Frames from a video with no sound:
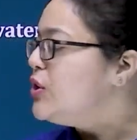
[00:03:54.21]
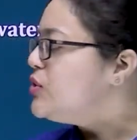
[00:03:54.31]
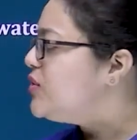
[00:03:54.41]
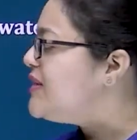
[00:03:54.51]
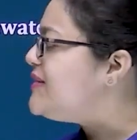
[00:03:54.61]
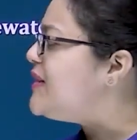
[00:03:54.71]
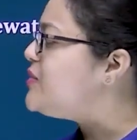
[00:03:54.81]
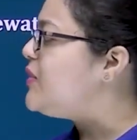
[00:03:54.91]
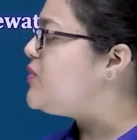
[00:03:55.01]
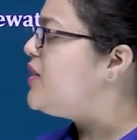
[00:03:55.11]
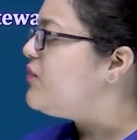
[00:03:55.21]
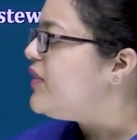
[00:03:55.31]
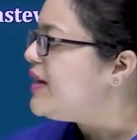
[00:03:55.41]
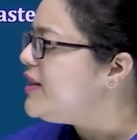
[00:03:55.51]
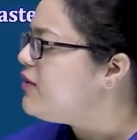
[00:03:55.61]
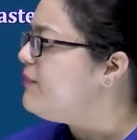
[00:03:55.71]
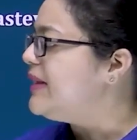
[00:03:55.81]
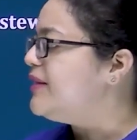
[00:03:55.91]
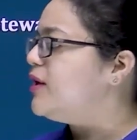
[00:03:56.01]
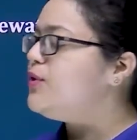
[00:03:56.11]
So this is also an effective
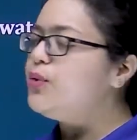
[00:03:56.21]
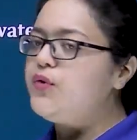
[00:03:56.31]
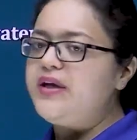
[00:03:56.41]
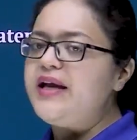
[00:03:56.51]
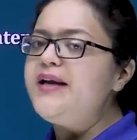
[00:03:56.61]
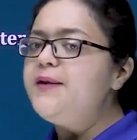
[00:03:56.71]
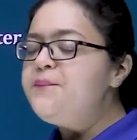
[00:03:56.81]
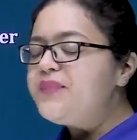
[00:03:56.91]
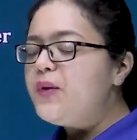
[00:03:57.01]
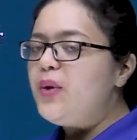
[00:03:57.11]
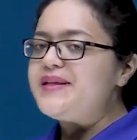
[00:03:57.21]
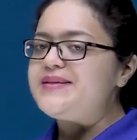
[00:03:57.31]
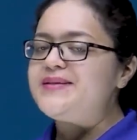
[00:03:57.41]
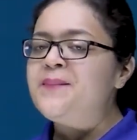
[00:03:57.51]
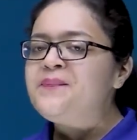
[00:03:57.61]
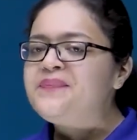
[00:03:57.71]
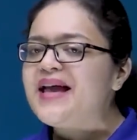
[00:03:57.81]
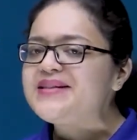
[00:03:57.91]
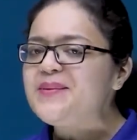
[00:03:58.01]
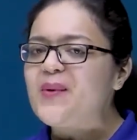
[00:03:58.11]
method to treat waste.
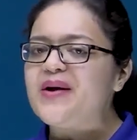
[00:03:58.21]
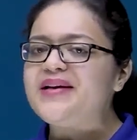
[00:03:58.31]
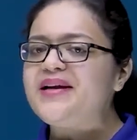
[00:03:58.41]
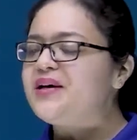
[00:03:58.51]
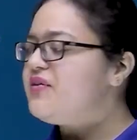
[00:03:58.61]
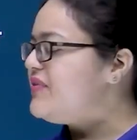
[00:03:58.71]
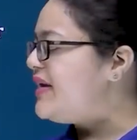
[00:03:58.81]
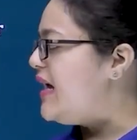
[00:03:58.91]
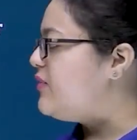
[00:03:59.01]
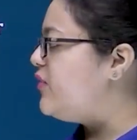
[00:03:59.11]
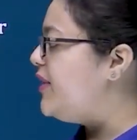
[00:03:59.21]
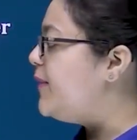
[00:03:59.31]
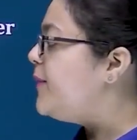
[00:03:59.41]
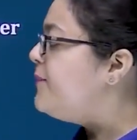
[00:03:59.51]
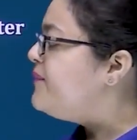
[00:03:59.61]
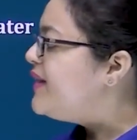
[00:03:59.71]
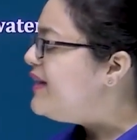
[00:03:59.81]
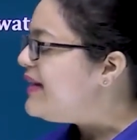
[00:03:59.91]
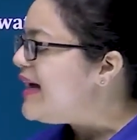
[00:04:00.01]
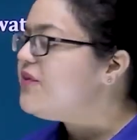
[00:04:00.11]
Next important term we have over here,
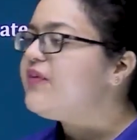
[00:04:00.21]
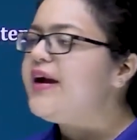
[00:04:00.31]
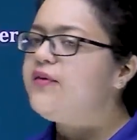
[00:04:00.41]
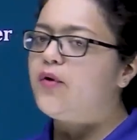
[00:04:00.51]
clarified